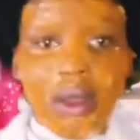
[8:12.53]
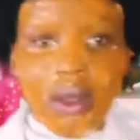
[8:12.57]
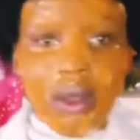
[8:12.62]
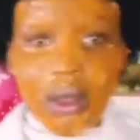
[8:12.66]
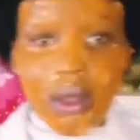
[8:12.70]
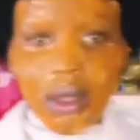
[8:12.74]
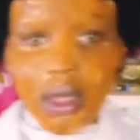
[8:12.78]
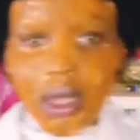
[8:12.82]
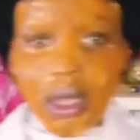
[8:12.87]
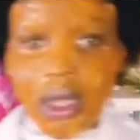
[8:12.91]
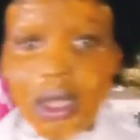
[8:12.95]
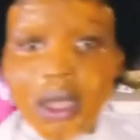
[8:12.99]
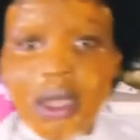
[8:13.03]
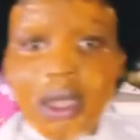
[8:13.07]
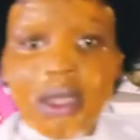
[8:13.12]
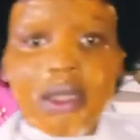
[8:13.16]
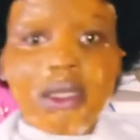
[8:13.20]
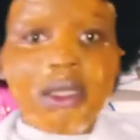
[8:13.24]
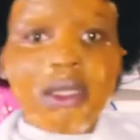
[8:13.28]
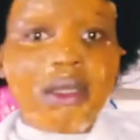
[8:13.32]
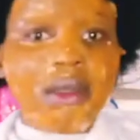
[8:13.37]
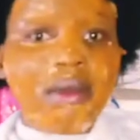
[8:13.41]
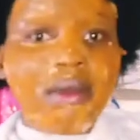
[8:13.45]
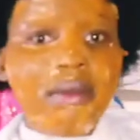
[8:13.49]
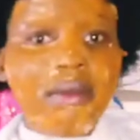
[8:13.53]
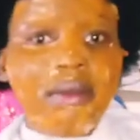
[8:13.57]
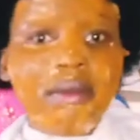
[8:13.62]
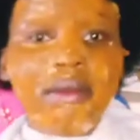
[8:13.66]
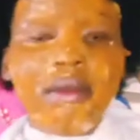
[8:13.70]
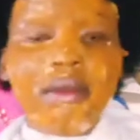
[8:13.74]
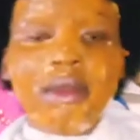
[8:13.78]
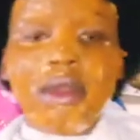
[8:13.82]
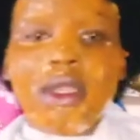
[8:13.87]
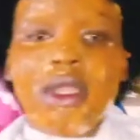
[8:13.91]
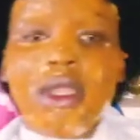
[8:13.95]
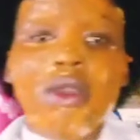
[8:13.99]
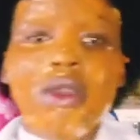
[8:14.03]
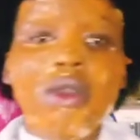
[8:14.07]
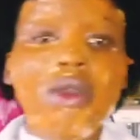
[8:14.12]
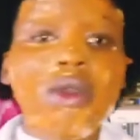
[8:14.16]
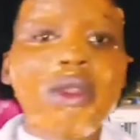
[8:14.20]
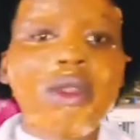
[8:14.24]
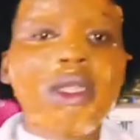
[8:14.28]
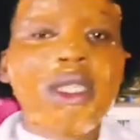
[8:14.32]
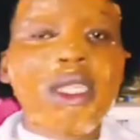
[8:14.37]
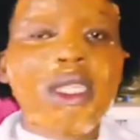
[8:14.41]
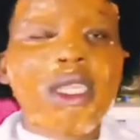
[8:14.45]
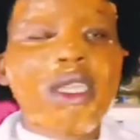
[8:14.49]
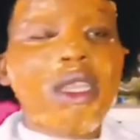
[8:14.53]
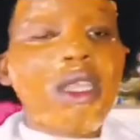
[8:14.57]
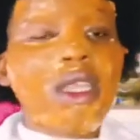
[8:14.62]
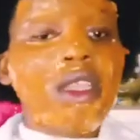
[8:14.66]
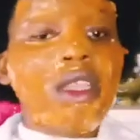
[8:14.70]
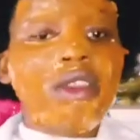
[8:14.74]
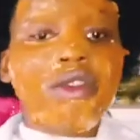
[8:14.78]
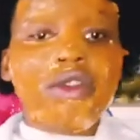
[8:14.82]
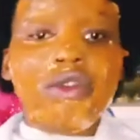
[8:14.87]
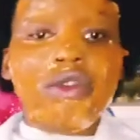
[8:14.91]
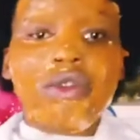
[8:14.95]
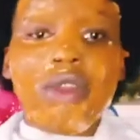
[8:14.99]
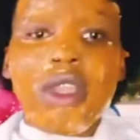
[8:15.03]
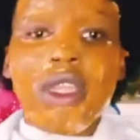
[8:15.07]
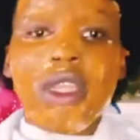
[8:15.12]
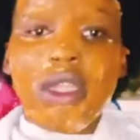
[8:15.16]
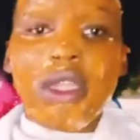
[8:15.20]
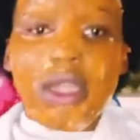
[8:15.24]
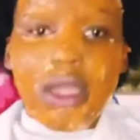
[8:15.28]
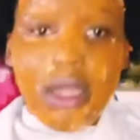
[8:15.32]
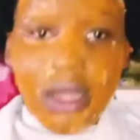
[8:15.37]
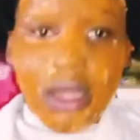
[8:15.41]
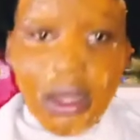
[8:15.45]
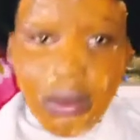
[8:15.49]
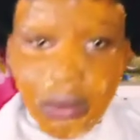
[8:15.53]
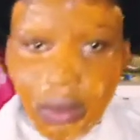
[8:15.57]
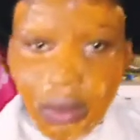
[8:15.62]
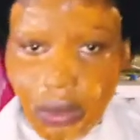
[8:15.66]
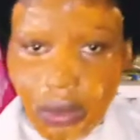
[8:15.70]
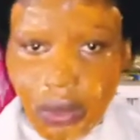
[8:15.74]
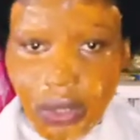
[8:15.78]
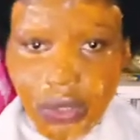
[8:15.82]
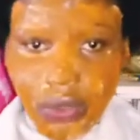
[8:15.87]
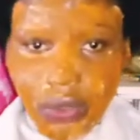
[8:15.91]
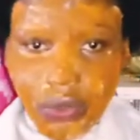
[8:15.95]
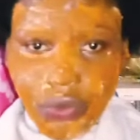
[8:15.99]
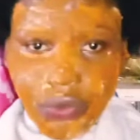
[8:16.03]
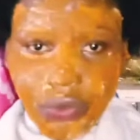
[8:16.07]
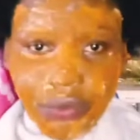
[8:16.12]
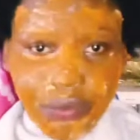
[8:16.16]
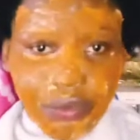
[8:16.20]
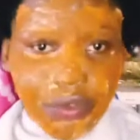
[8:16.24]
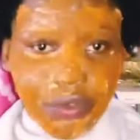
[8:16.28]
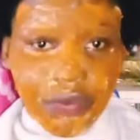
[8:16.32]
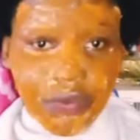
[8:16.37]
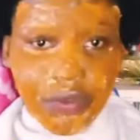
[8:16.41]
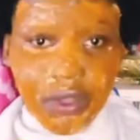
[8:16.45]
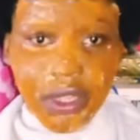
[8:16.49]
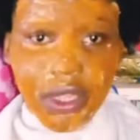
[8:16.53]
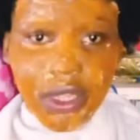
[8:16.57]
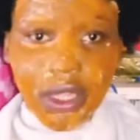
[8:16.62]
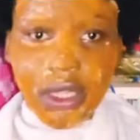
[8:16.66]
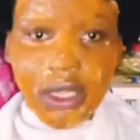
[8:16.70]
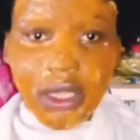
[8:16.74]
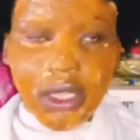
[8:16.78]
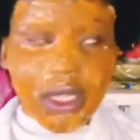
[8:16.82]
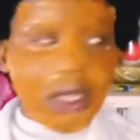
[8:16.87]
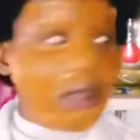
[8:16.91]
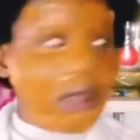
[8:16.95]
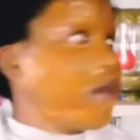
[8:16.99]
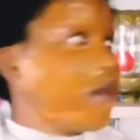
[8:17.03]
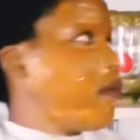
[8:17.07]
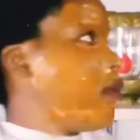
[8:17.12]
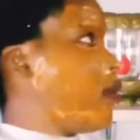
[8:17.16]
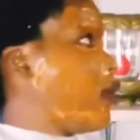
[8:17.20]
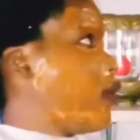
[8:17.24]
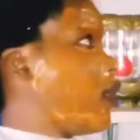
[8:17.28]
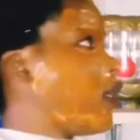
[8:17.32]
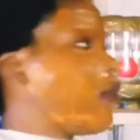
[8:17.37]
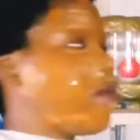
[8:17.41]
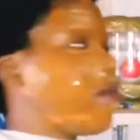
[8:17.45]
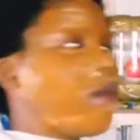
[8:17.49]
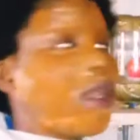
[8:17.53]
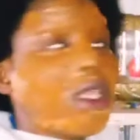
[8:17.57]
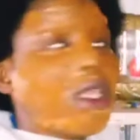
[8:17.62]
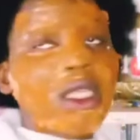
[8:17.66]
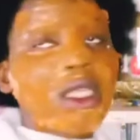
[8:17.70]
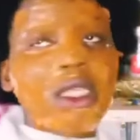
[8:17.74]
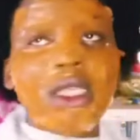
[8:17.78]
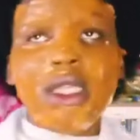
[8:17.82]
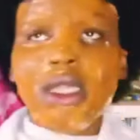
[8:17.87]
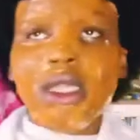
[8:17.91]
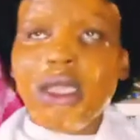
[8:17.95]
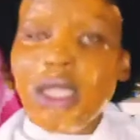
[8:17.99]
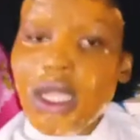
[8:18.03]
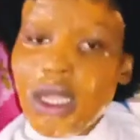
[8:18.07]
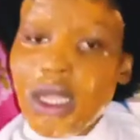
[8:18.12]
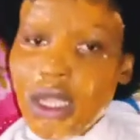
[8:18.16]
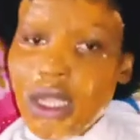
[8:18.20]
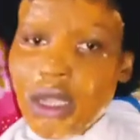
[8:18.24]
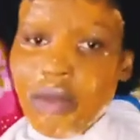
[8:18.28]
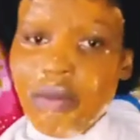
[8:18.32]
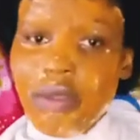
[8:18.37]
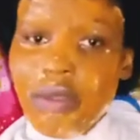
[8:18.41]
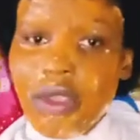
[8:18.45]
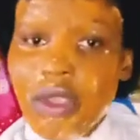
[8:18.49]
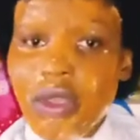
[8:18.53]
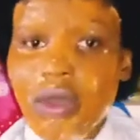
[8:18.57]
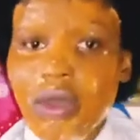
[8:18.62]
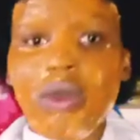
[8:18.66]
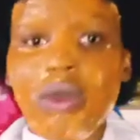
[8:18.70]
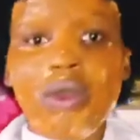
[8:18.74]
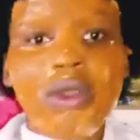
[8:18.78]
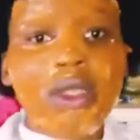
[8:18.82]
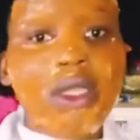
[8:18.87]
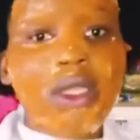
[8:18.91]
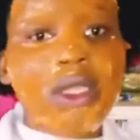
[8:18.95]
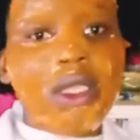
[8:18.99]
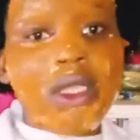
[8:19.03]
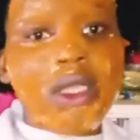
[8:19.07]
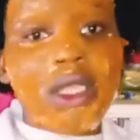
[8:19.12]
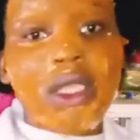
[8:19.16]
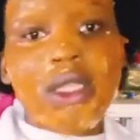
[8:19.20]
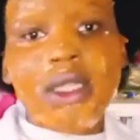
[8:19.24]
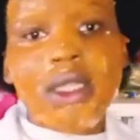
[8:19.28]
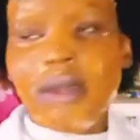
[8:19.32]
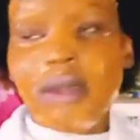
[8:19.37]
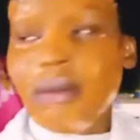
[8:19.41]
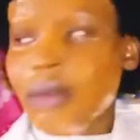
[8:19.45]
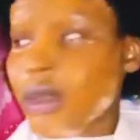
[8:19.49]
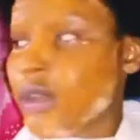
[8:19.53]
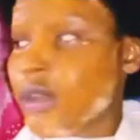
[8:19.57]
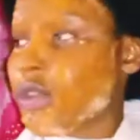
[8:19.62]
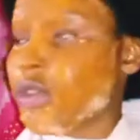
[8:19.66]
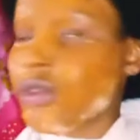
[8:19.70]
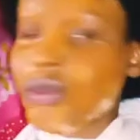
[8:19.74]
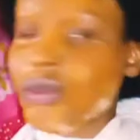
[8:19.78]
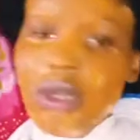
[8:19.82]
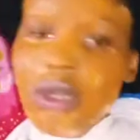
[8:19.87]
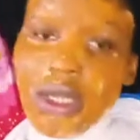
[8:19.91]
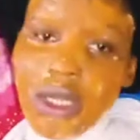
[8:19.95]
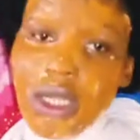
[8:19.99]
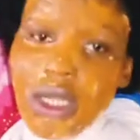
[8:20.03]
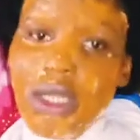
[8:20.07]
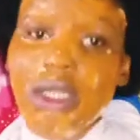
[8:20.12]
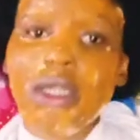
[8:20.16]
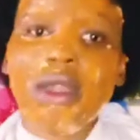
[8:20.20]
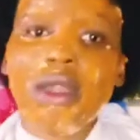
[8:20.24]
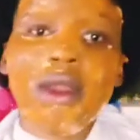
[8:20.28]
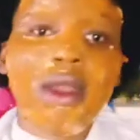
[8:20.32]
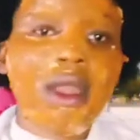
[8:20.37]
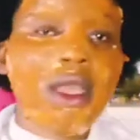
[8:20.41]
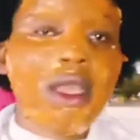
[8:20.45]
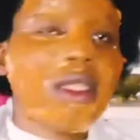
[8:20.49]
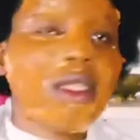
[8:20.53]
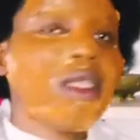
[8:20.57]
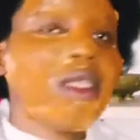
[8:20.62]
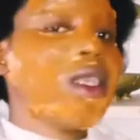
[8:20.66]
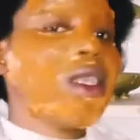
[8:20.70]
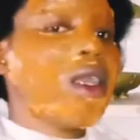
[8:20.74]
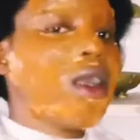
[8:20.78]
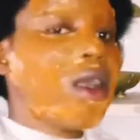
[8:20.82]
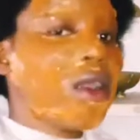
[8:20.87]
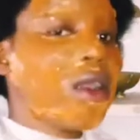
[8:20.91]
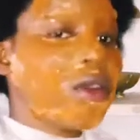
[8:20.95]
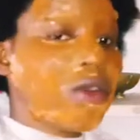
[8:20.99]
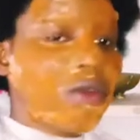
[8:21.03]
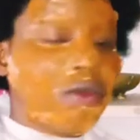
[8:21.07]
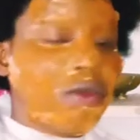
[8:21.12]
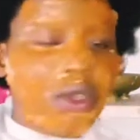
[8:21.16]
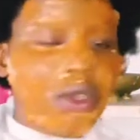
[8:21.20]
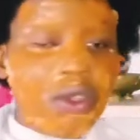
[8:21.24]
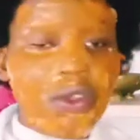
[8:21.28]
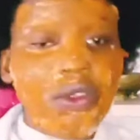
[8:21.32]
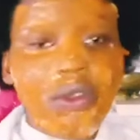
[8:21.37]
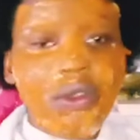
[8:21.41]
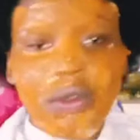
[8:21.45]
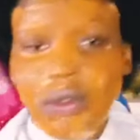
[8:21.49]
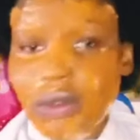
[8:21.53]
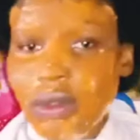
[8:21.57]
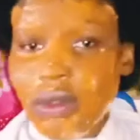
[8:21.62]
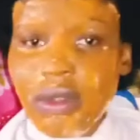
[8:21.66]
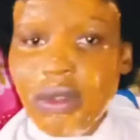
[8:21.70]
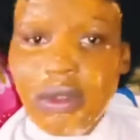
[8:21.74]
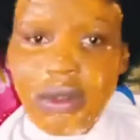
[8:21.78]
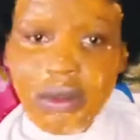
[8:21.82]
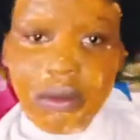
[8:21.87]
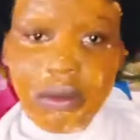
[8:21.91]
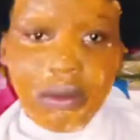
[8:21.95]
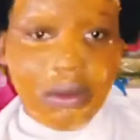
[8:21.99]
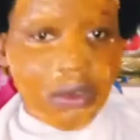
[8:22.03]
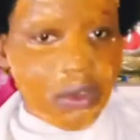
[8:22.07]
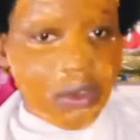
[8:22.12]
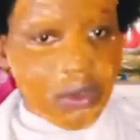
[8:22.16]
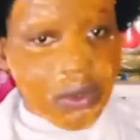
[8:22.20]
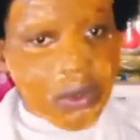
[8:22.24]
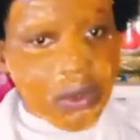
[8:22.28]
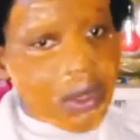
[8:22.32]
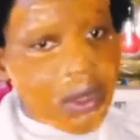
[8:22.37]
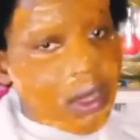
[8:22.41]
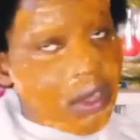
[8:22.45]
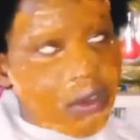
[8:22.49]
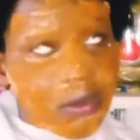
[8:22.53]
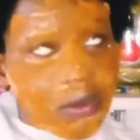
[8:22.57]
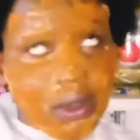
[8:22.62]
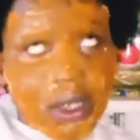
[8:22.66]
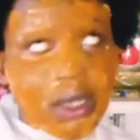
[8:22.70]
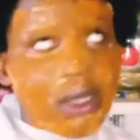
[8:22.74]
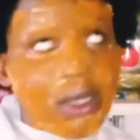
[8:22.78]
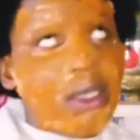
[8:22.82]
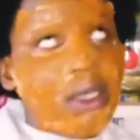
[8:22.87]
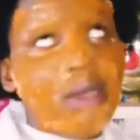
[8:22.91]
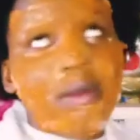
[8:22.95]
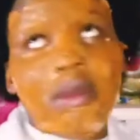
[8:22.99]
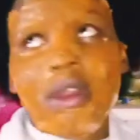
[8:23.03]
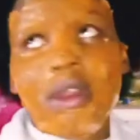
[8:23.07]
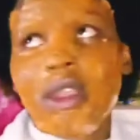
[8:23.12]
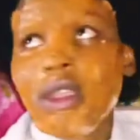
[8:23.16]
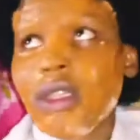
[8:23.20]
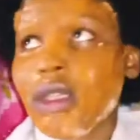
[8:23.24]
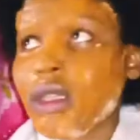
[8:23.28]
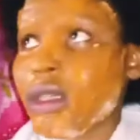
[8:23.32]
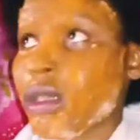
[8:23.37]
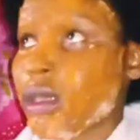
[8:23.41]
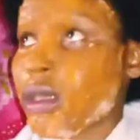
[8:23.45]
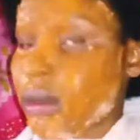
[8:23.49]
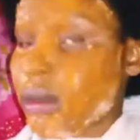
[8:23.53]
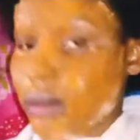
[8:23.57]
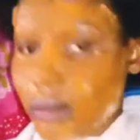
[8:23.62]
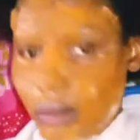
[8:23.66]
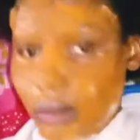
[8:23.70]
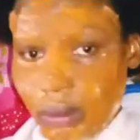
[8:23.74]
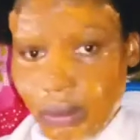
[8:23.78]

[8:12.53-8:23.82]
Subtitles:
Okay guys, the whole thing is dry now and we are going to remove it. This place is darker because it's about to rain and the light here has reduced, so that's why this place is